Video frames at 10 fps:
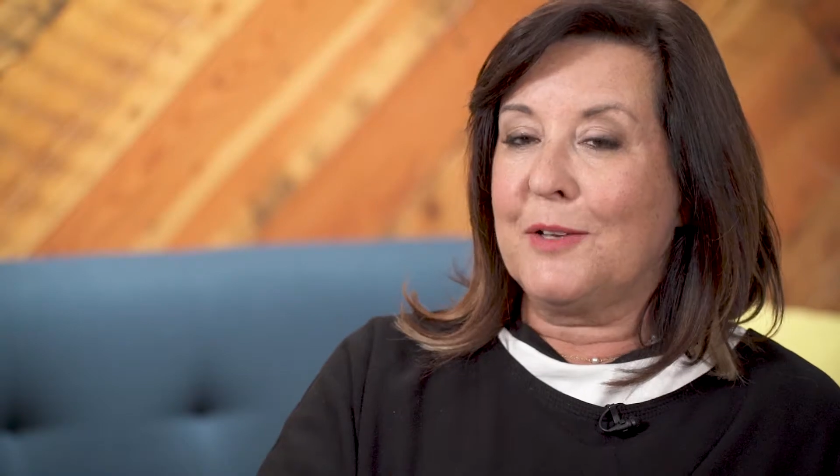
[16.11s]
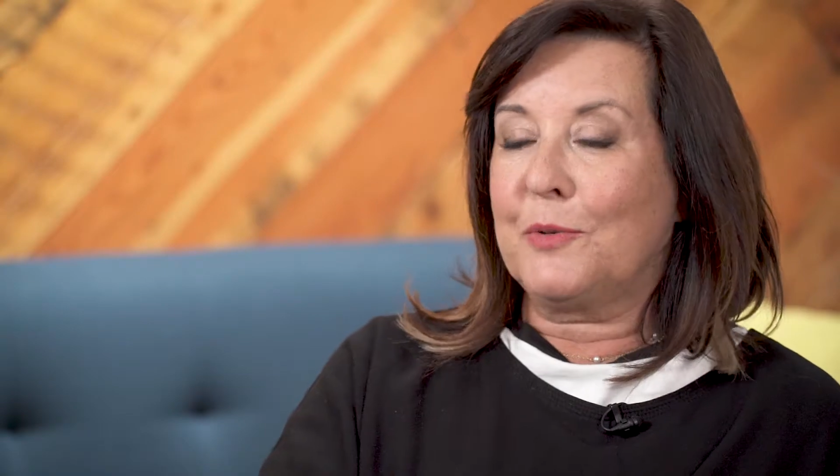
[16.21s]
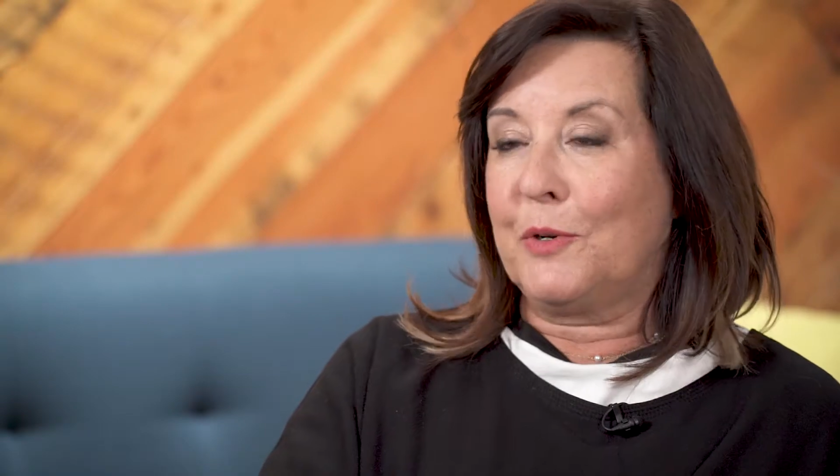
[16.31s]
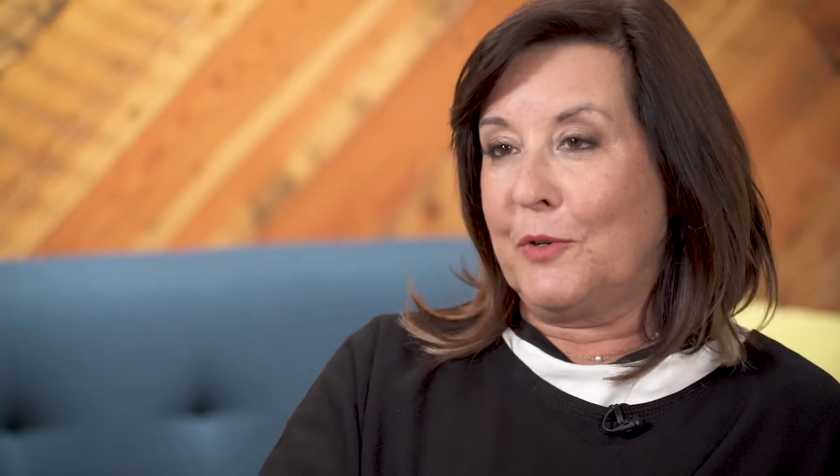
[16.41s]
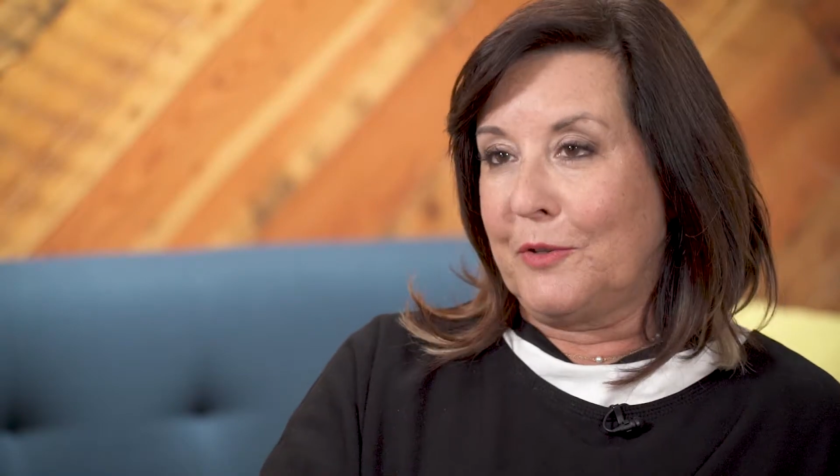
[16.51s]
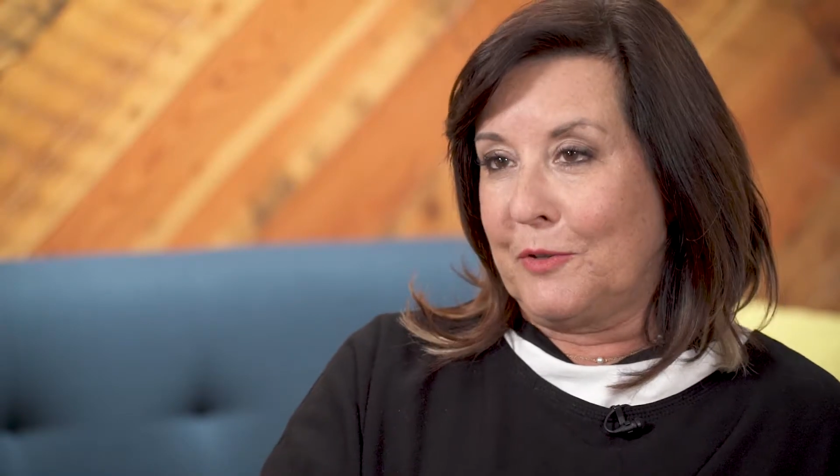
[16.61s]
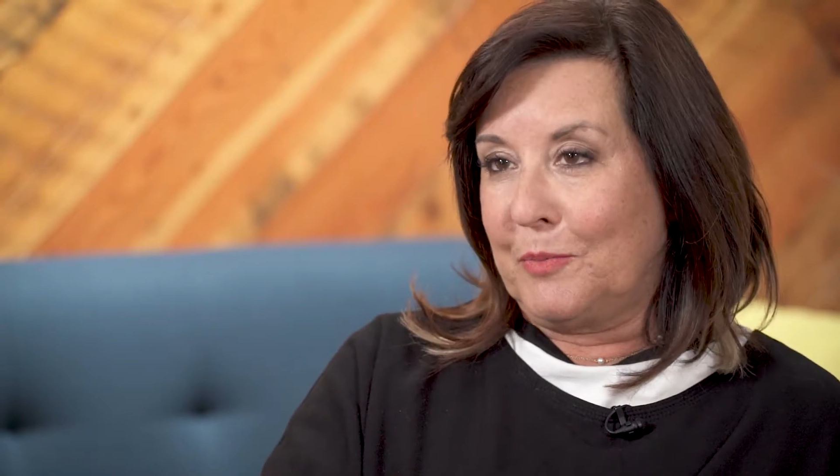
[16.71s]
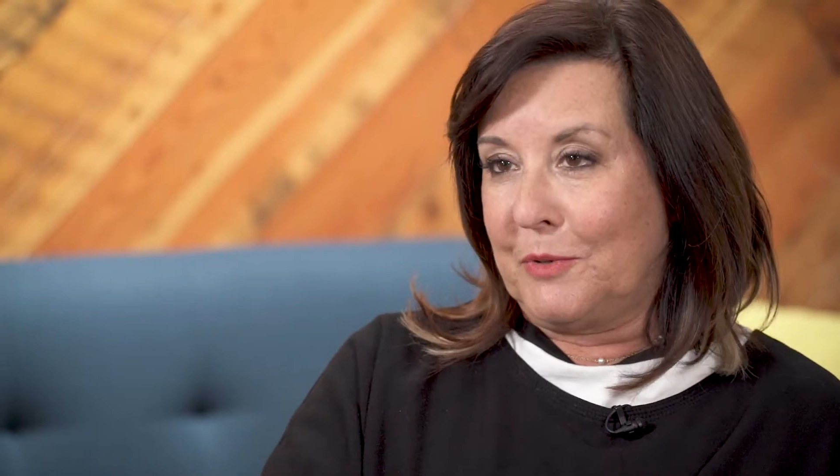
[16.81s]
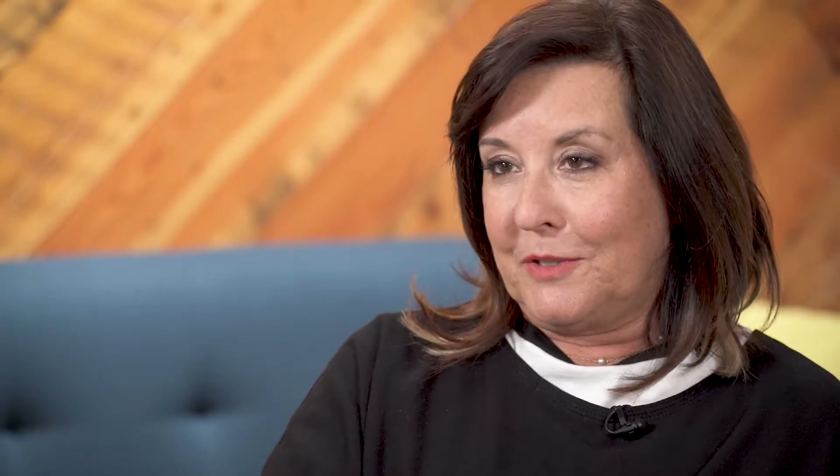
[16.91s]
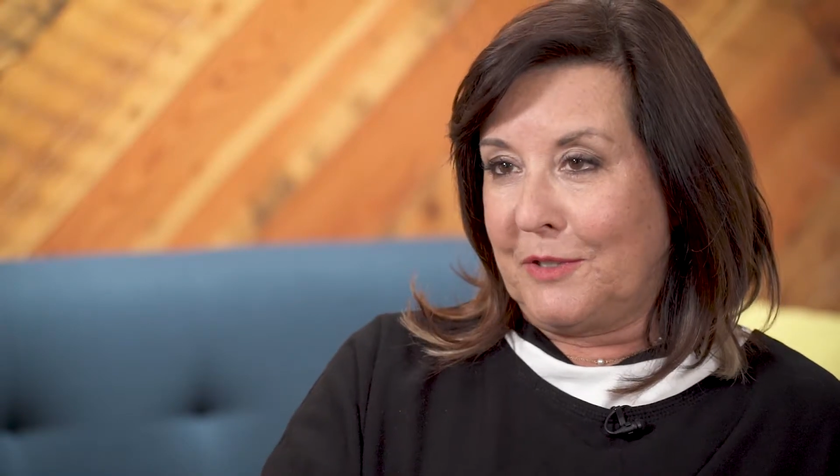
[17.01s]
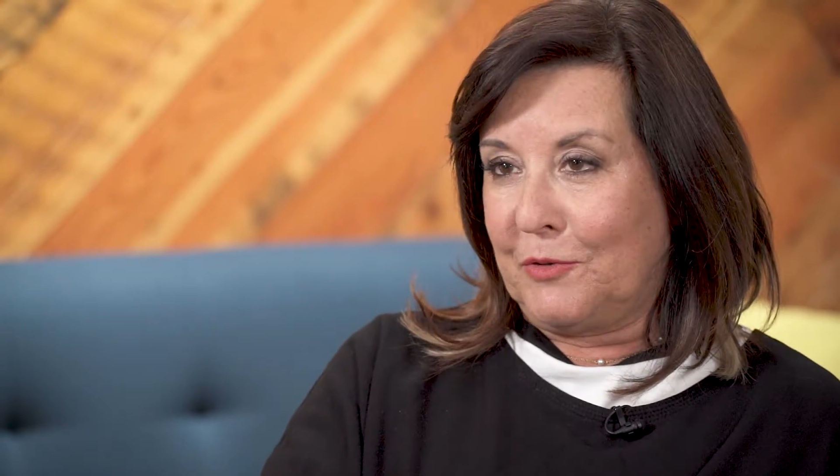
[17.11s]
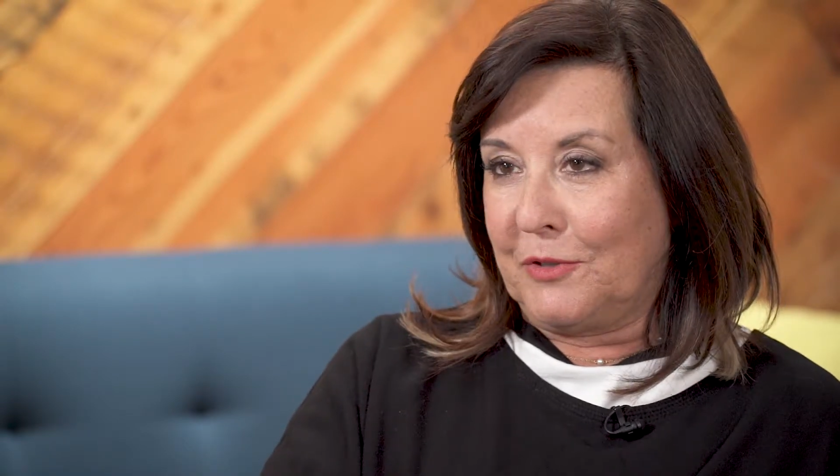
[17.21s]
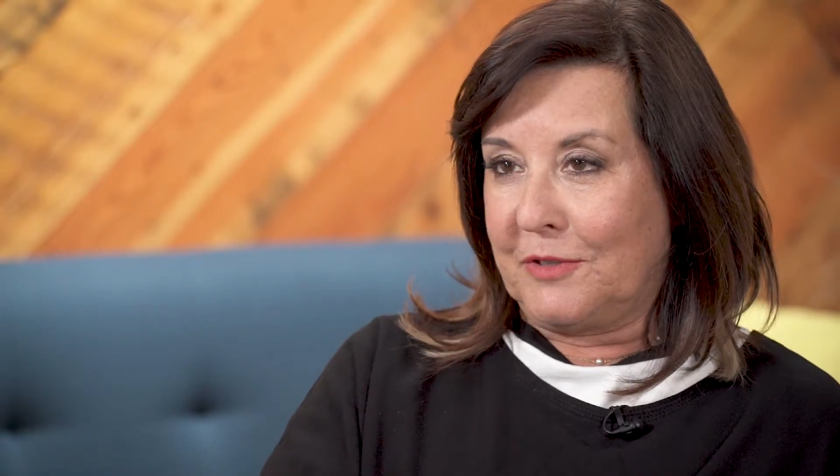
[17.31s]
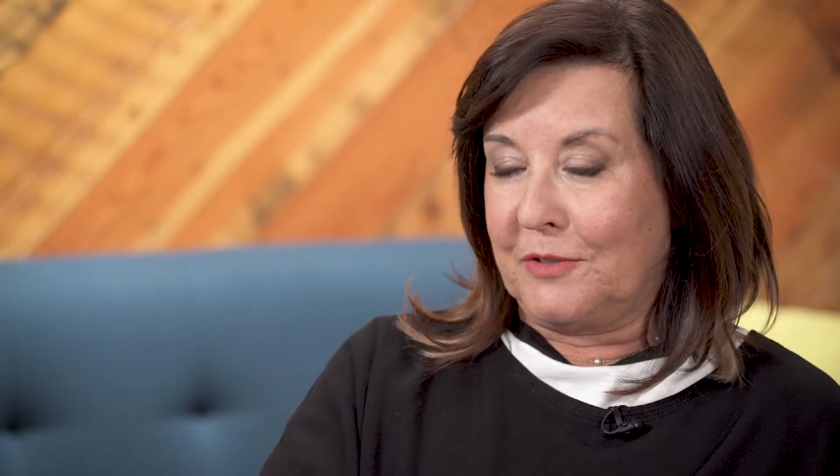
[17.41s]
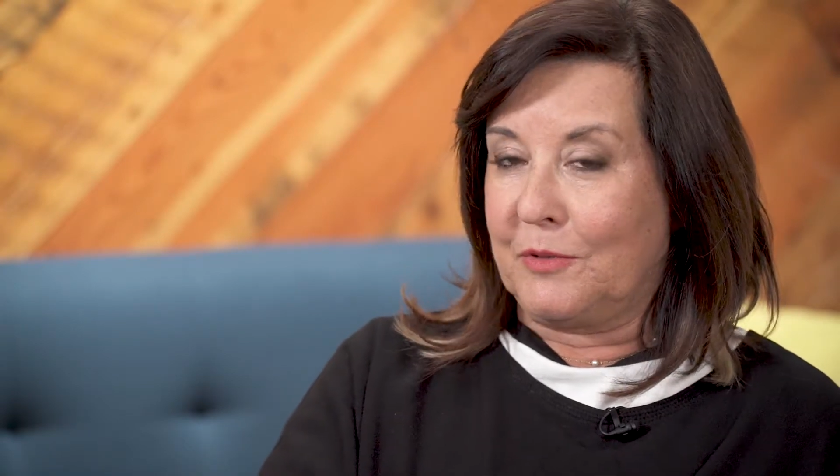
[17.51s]
So I'd heard this procedure
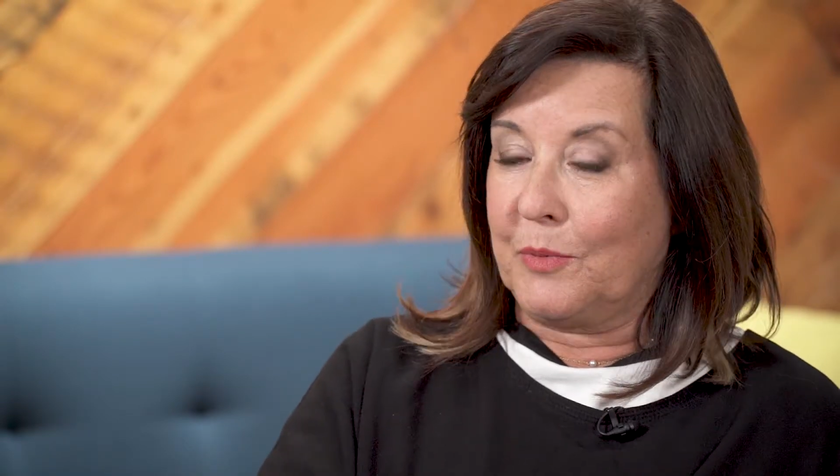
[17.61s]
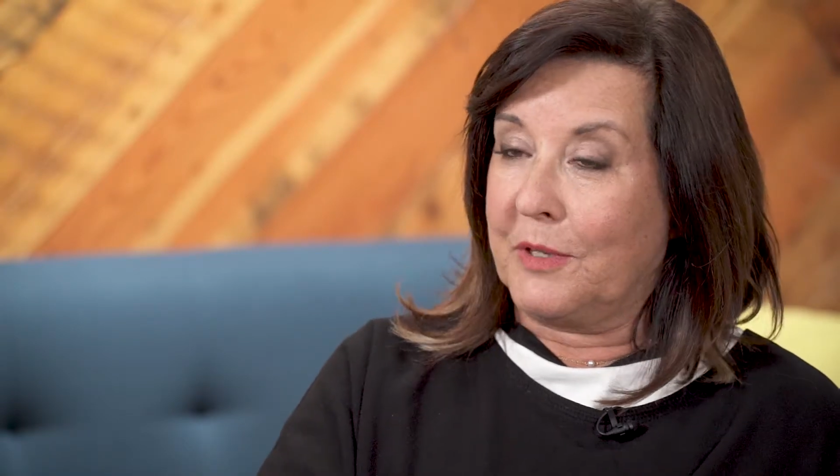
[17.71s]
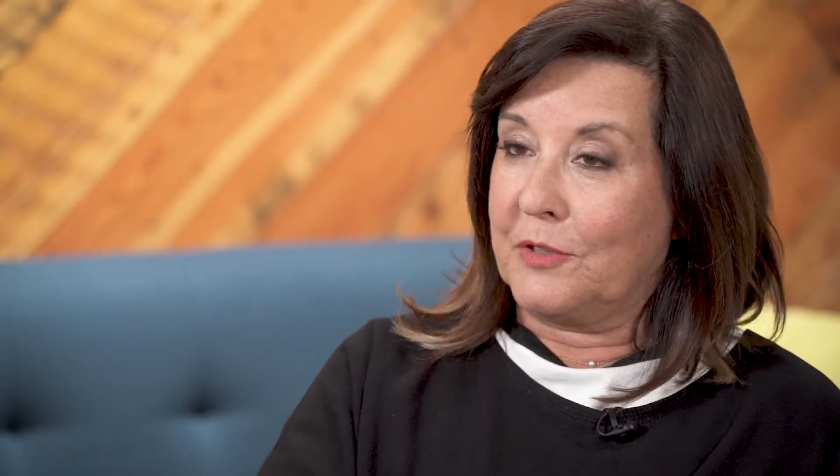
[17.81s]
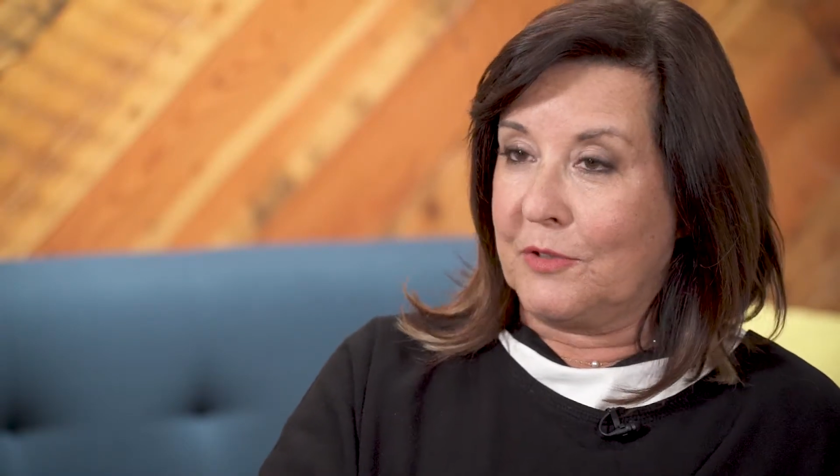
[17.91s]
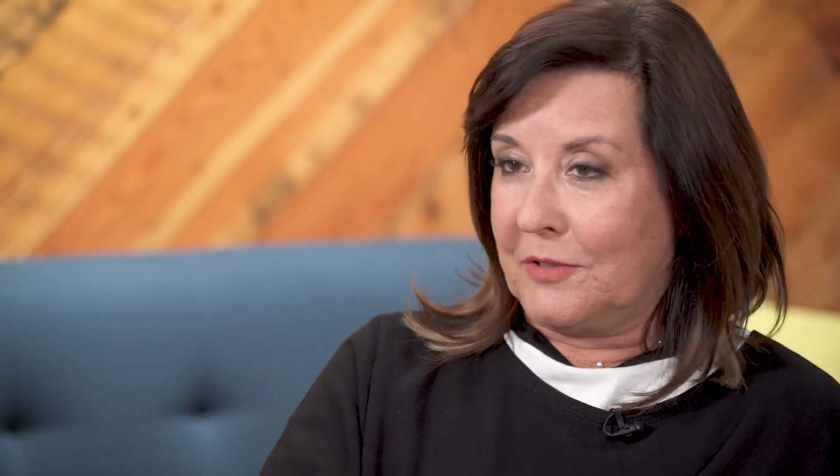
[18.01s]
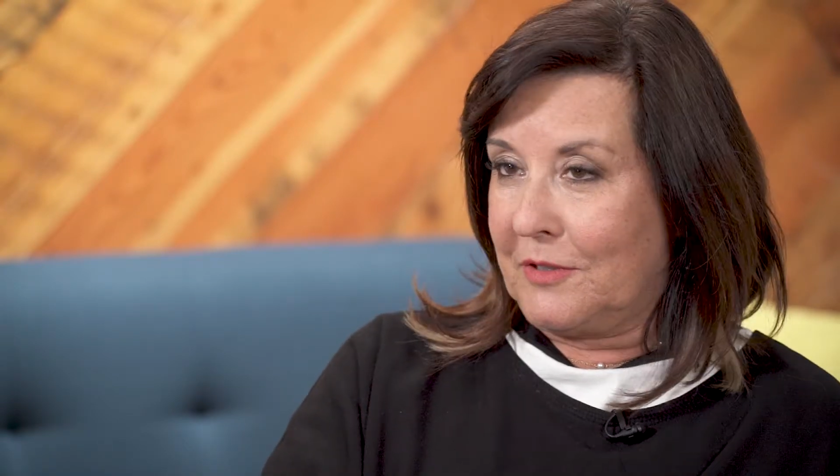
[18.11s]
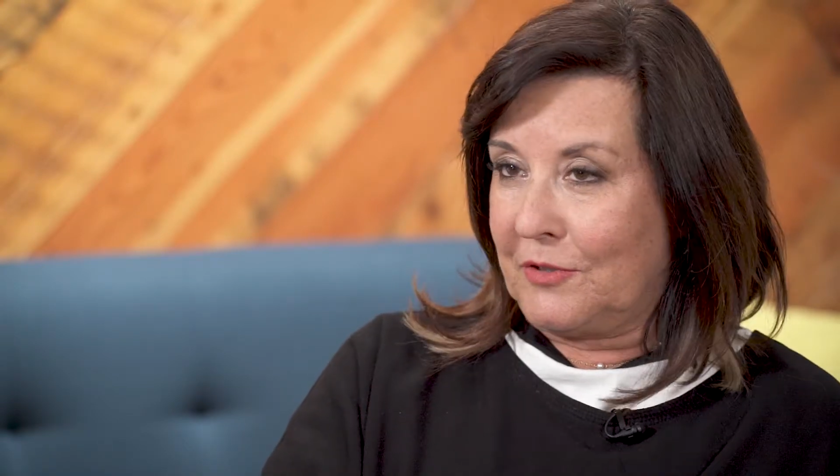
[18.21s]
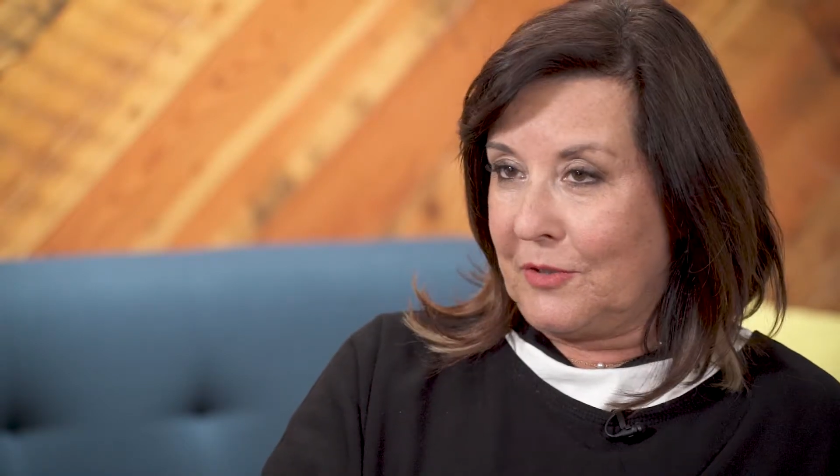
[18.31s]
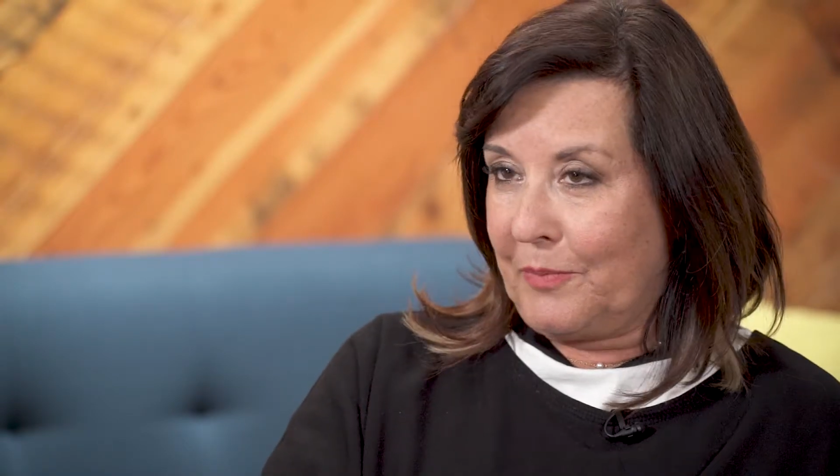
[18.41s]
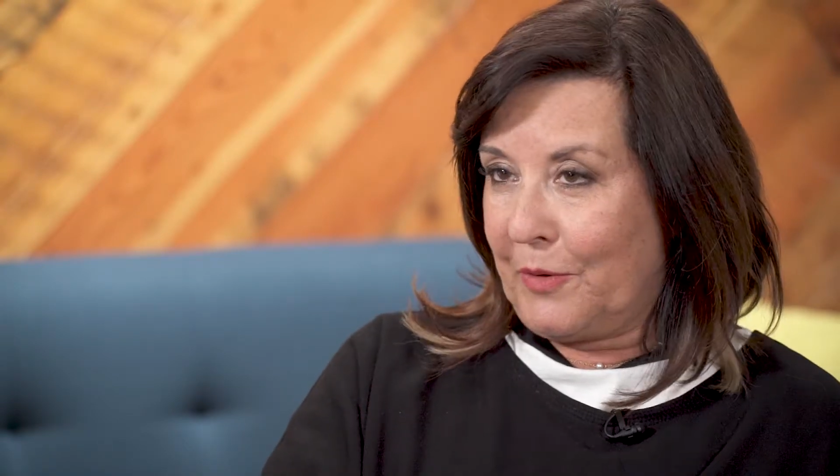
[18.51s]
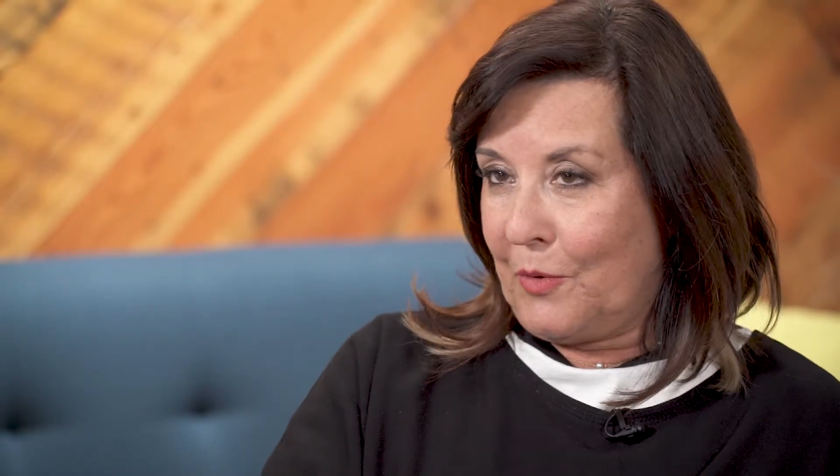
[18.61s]
existed where they just stitch up the